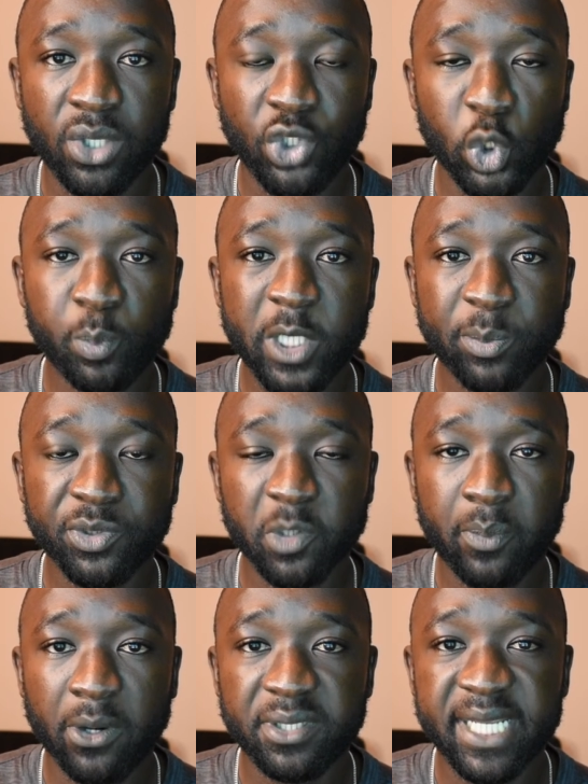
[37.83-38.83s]
you'll be able to
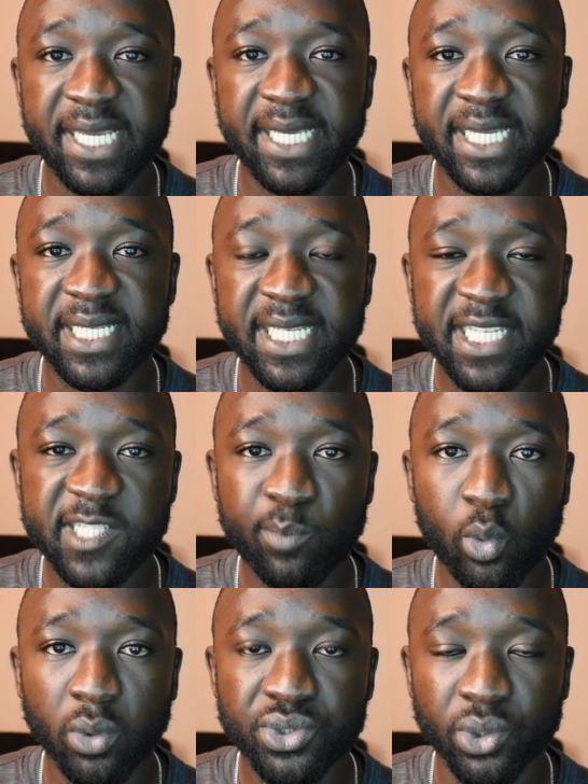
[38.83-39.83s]
partake in
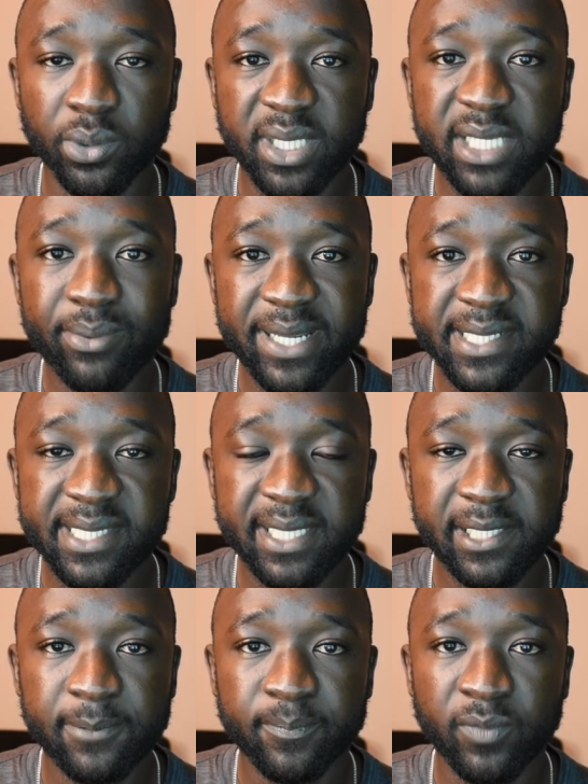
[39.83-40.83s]
esports or
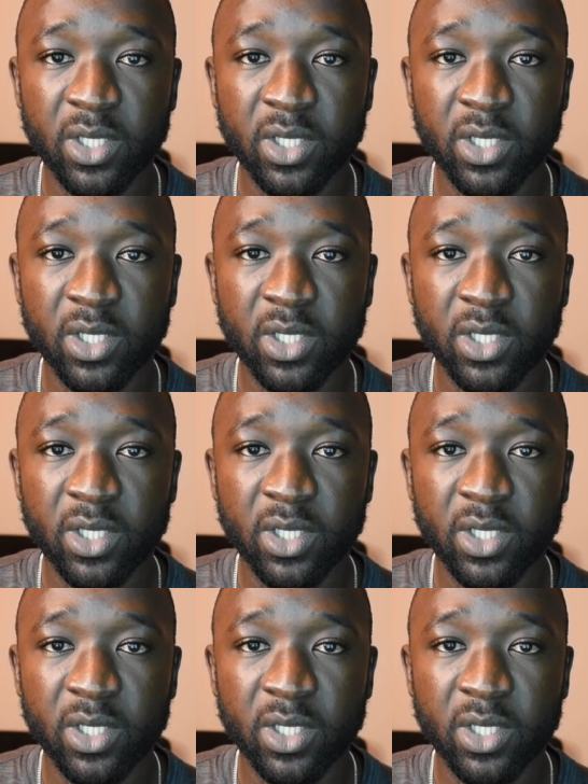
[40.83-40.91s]
e-racing.